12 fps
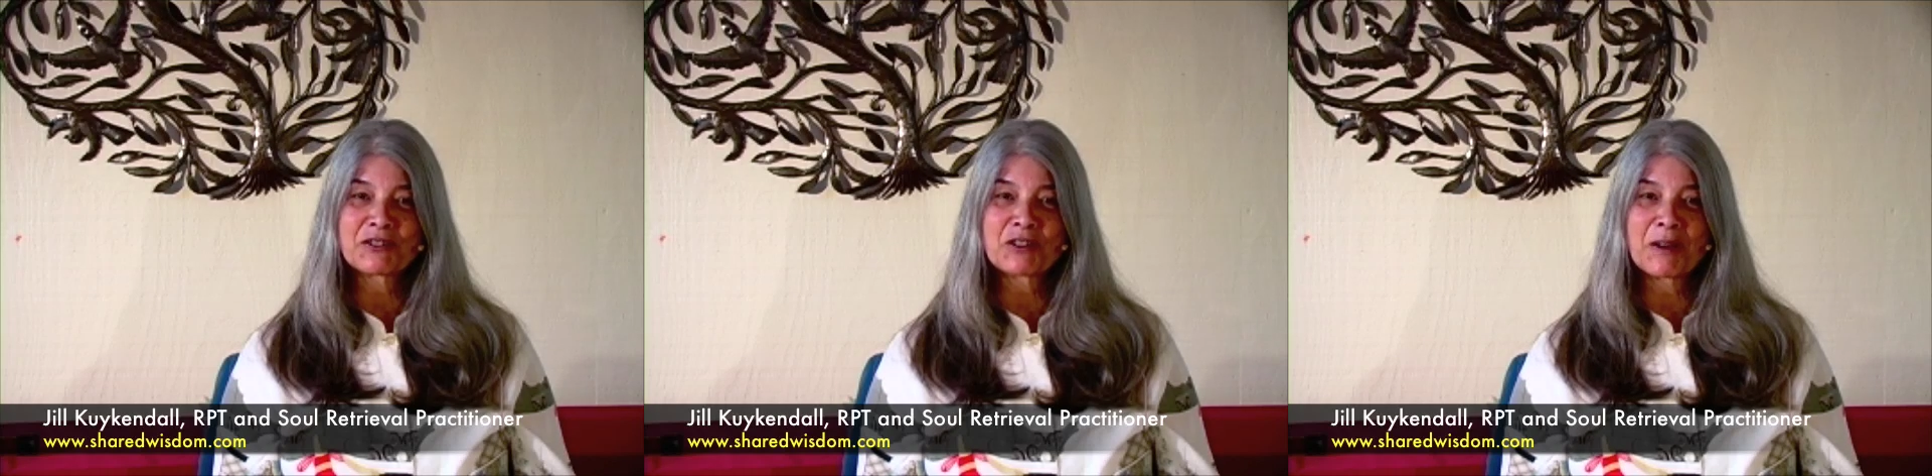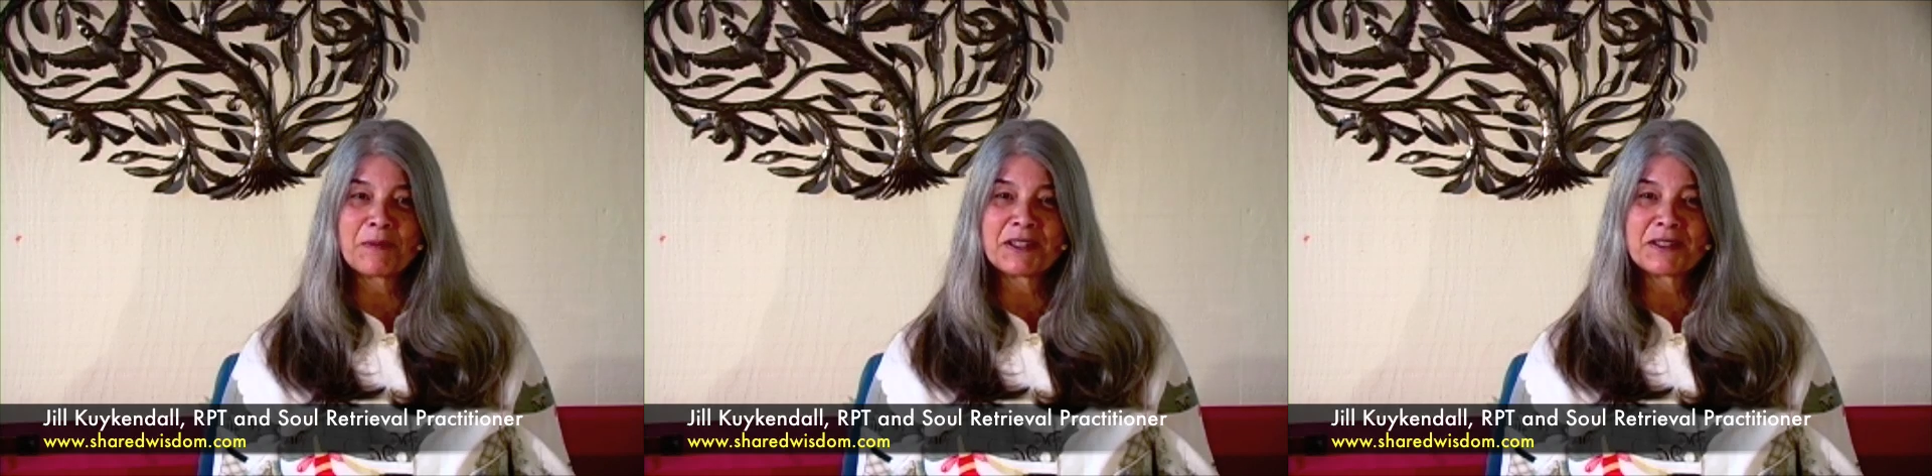
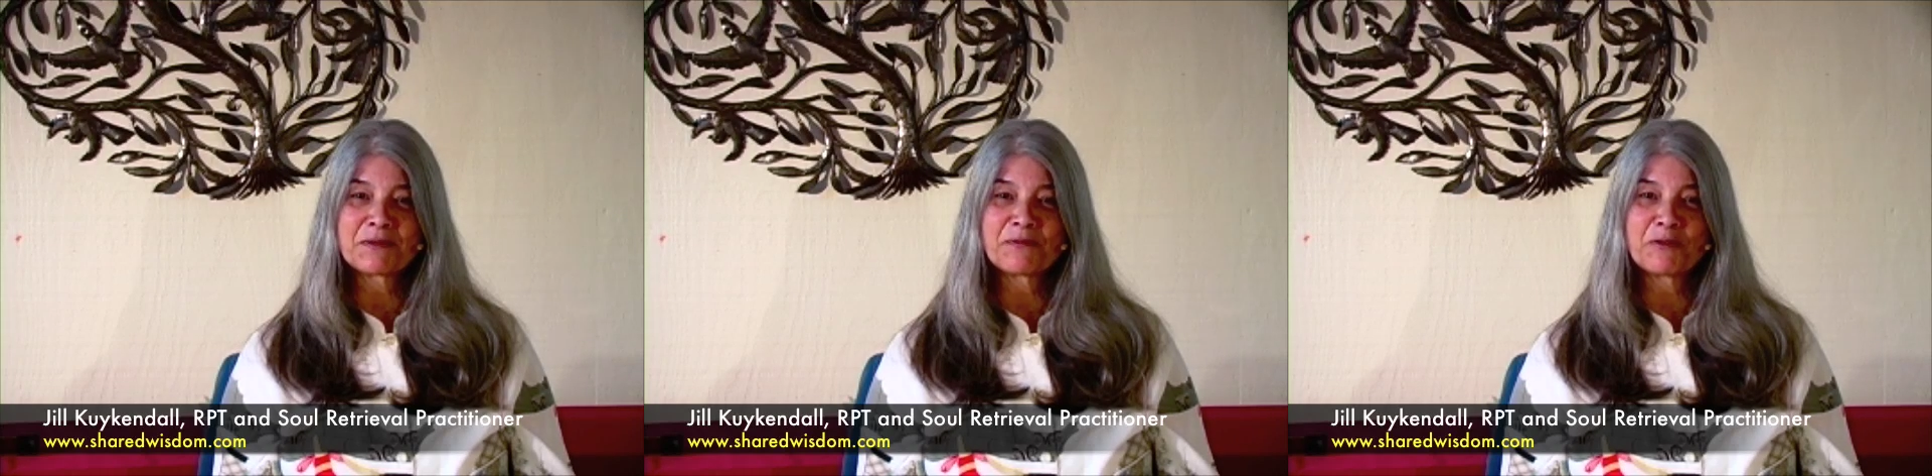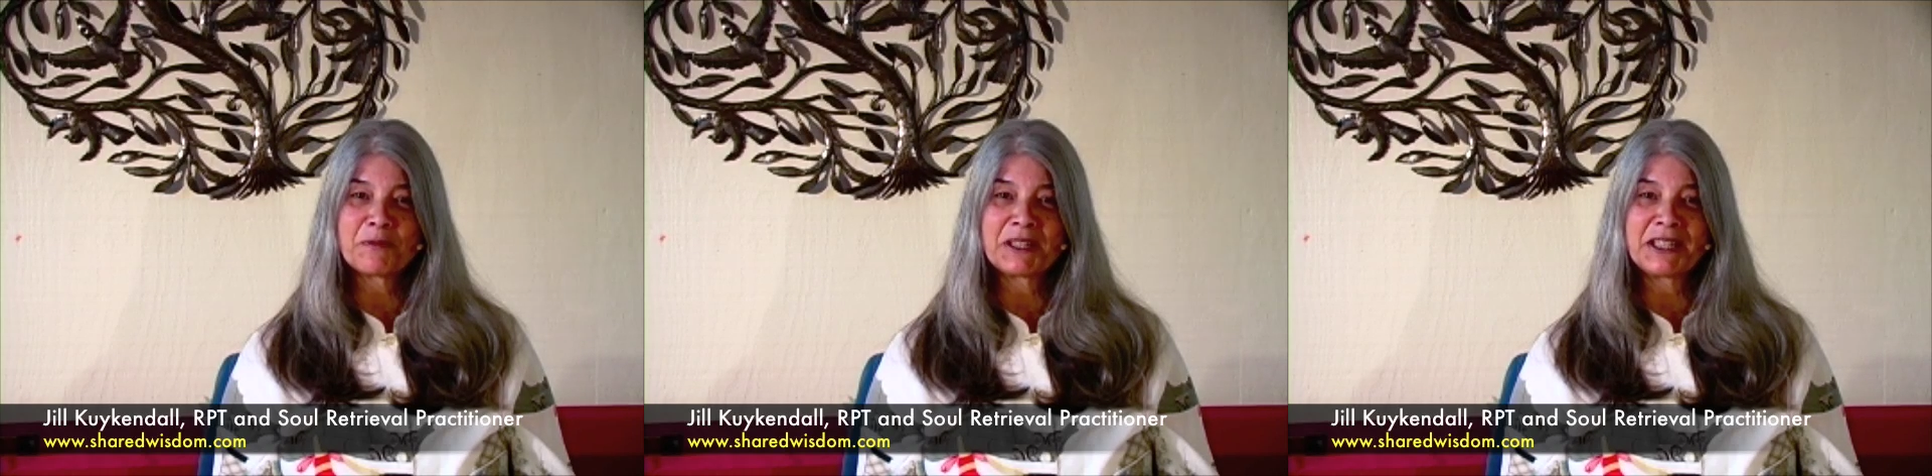shamanism
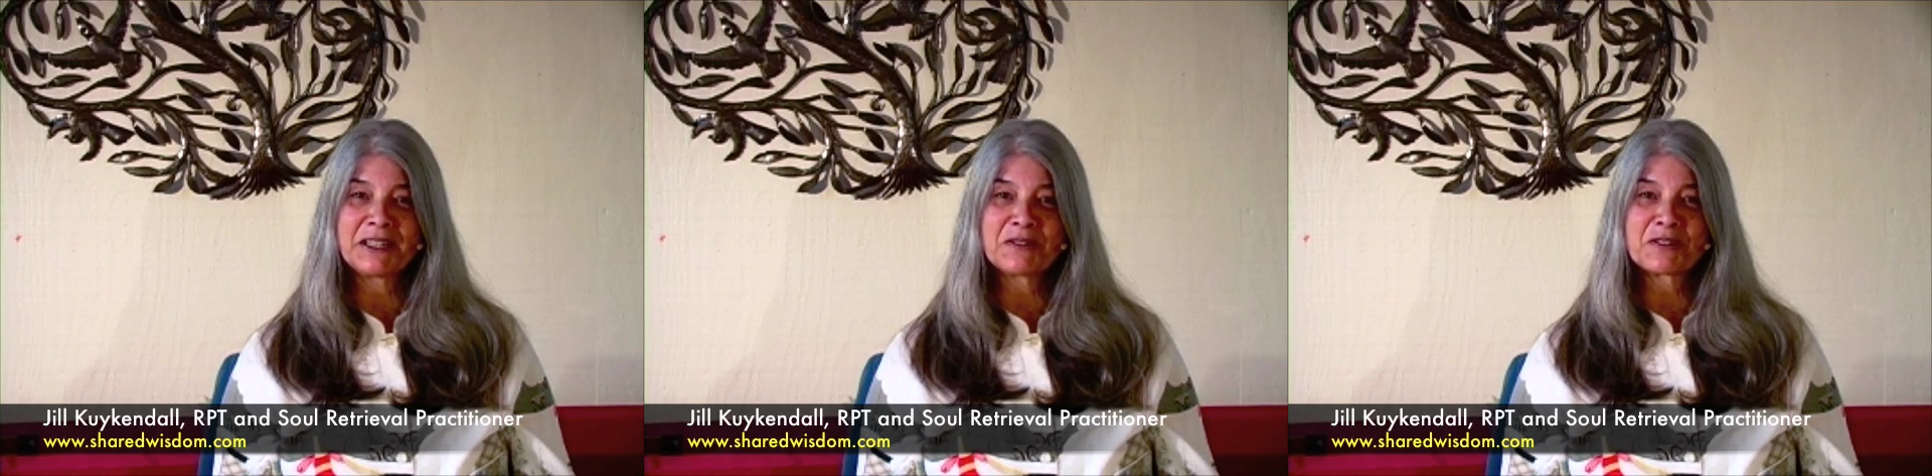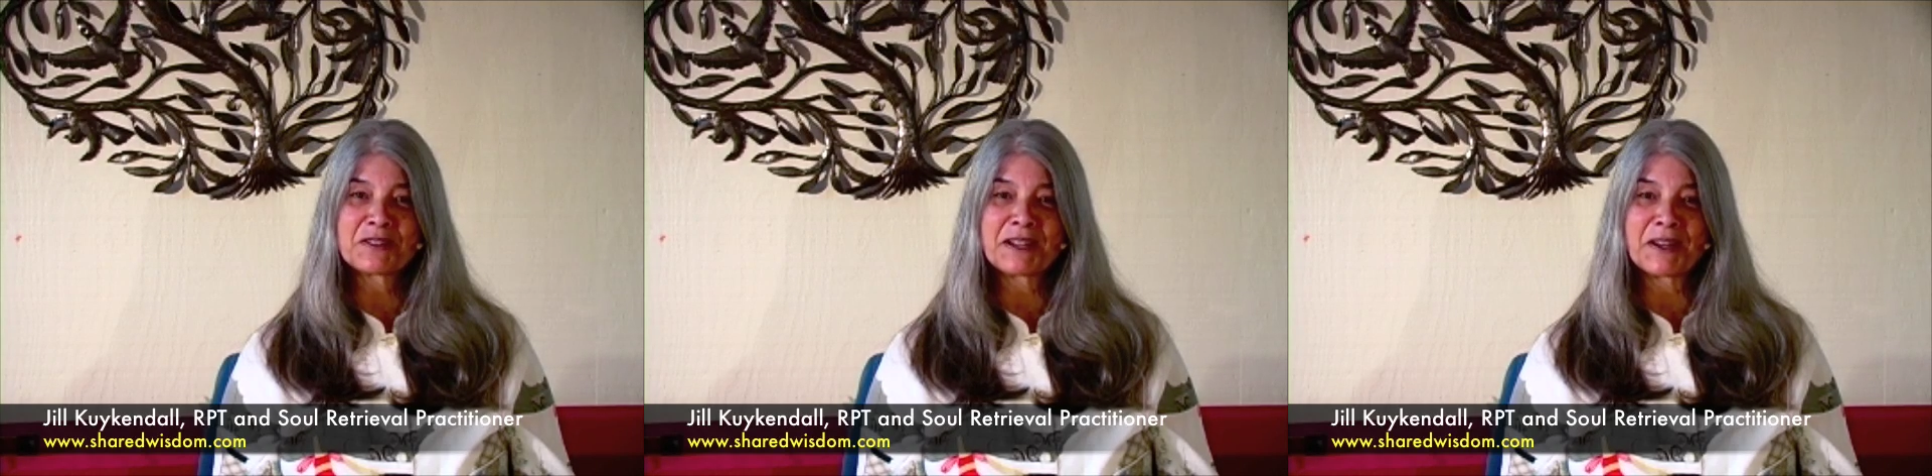for many
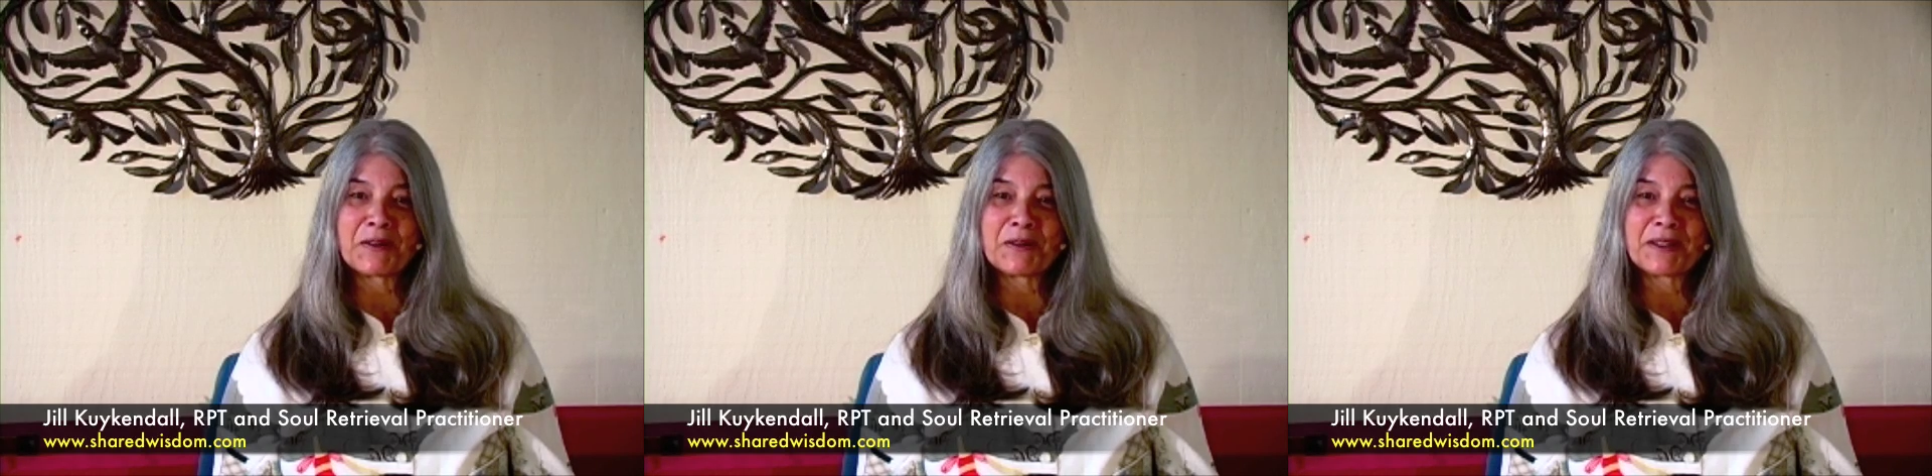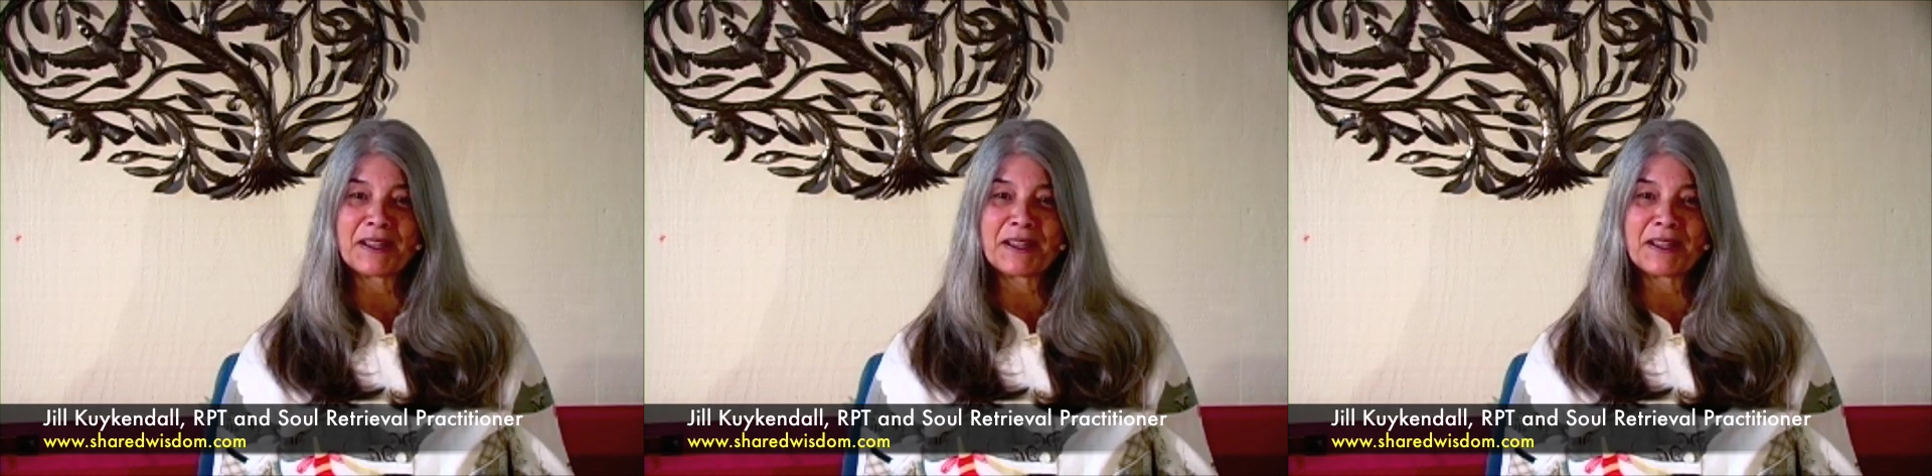years now,